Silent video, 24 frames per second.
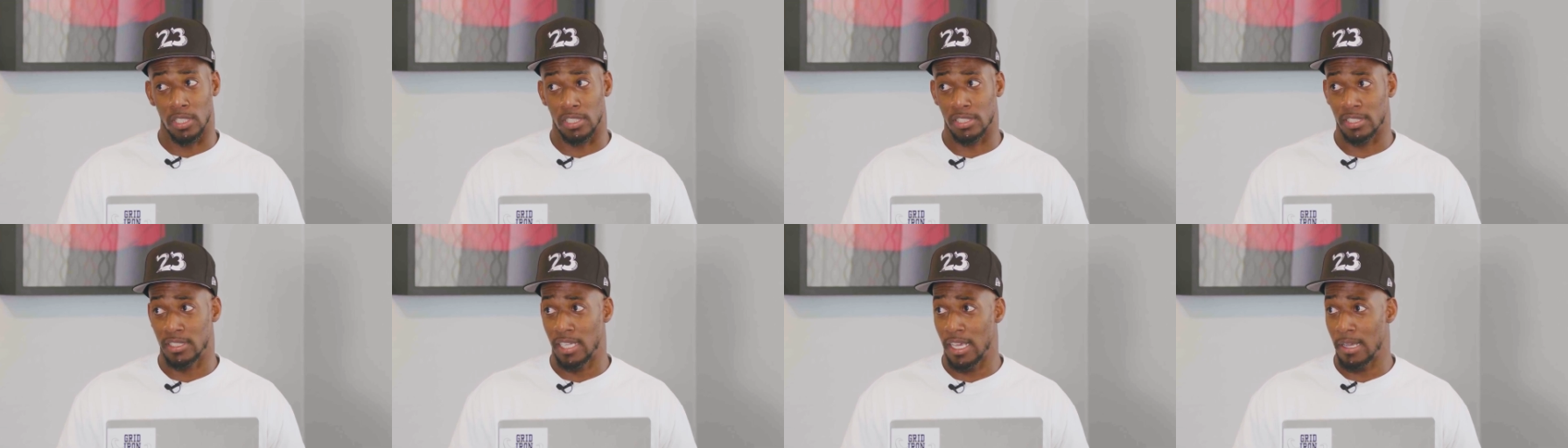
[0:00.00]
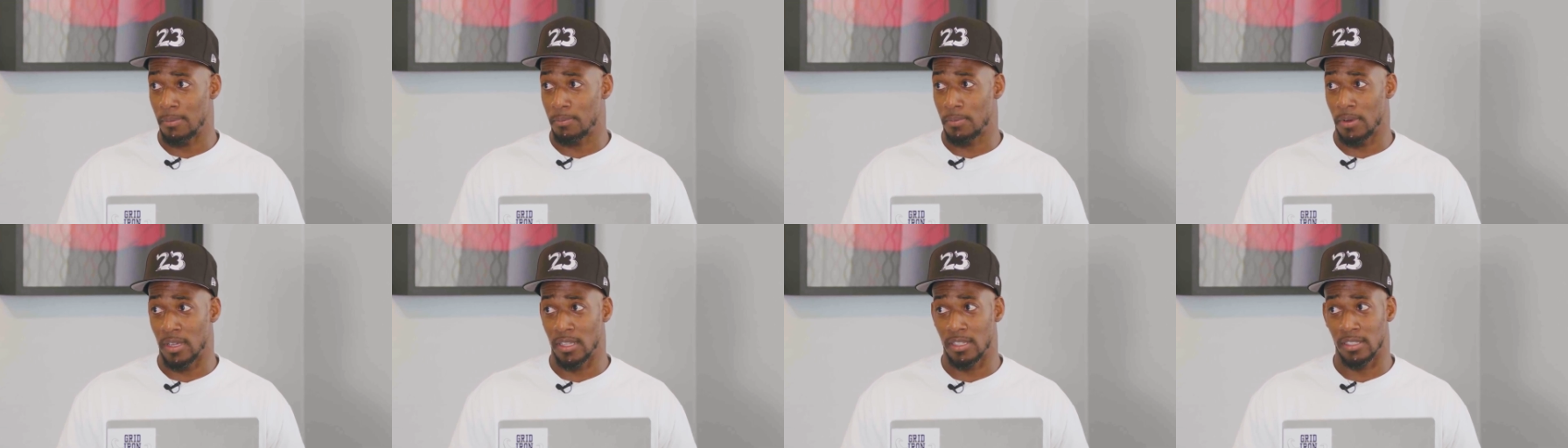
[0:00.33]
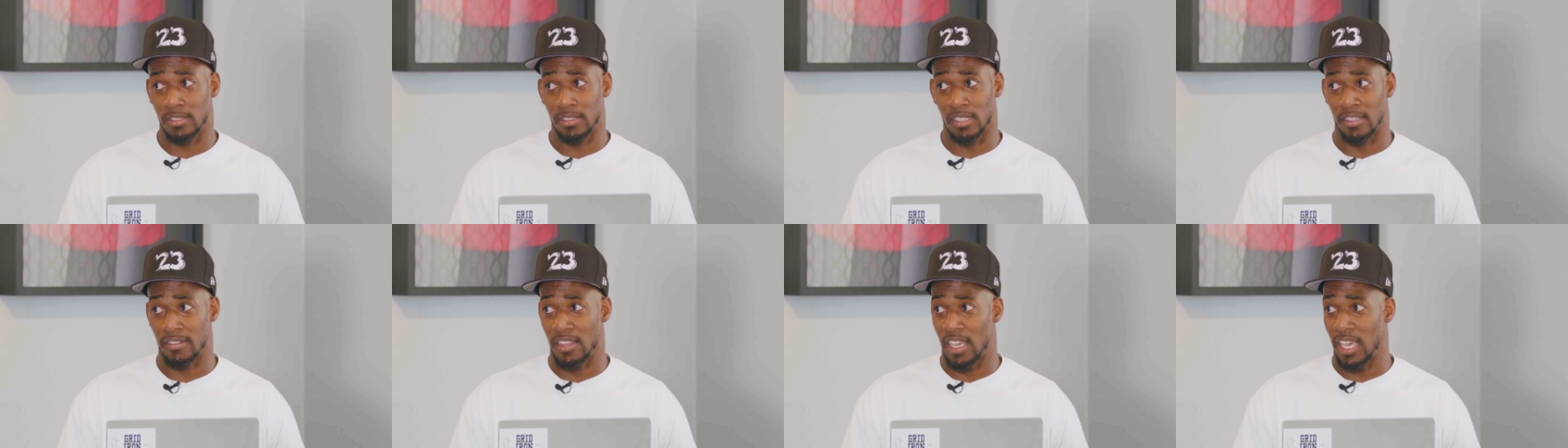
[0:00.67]
the
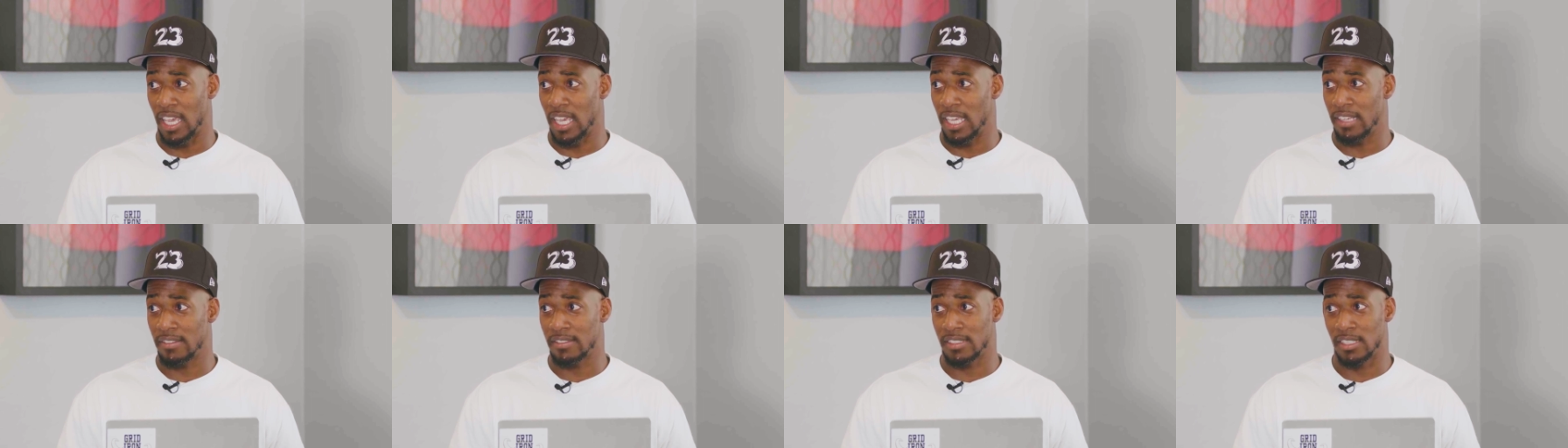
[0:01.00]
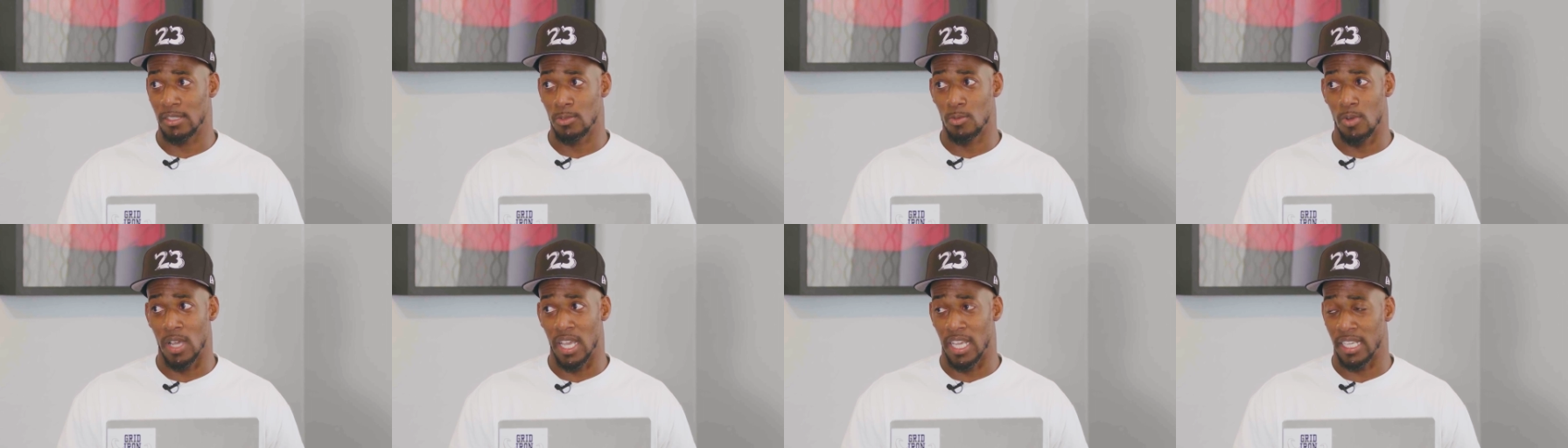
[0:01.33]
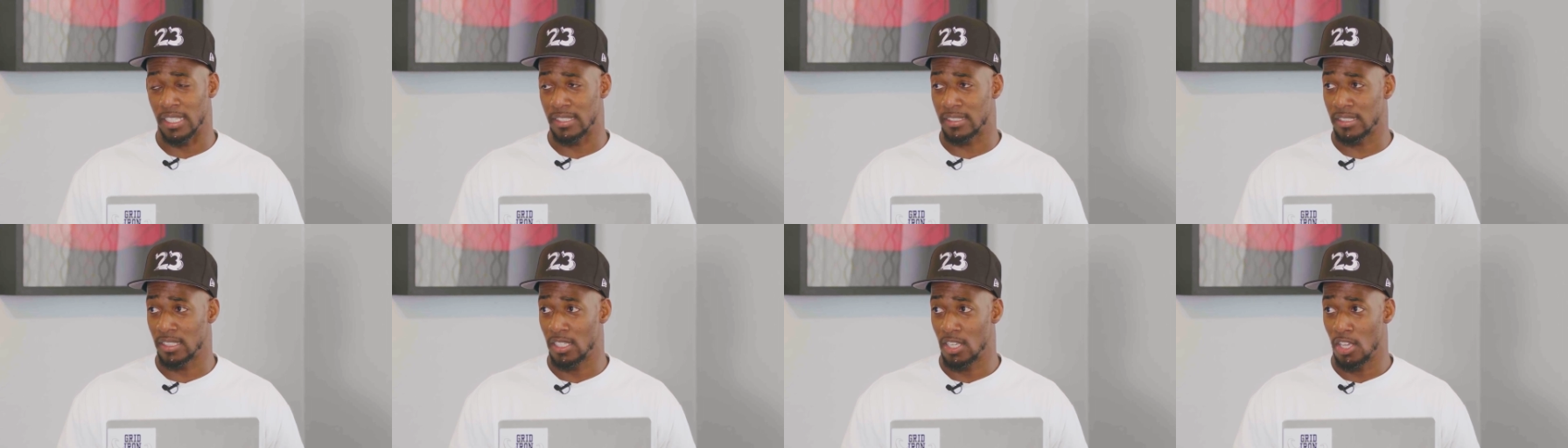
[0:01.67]
stepbrothers of the AFC
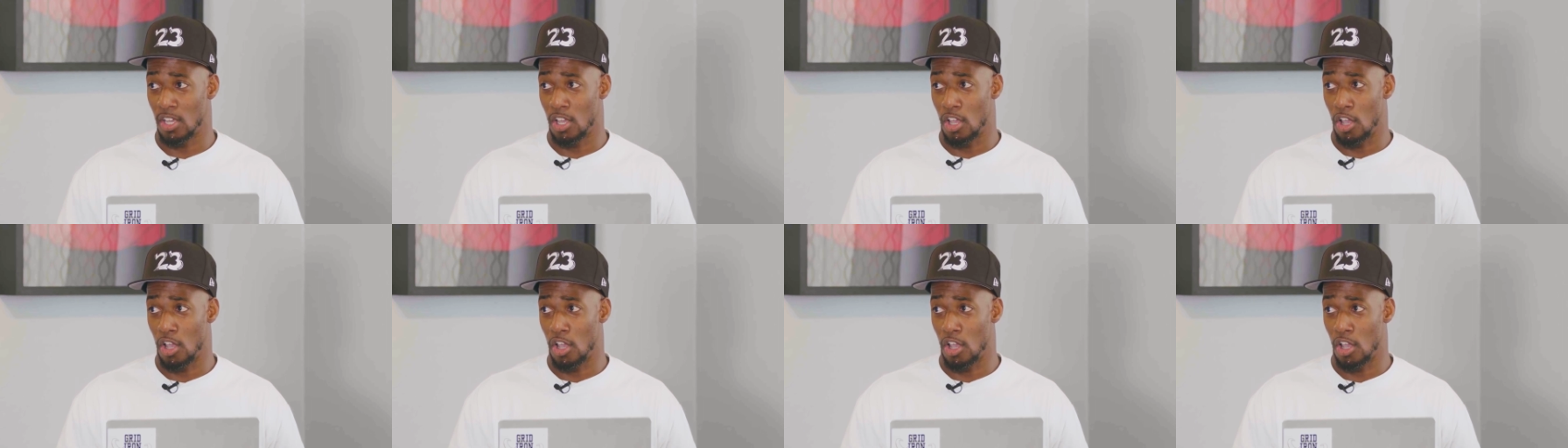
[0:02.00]
West.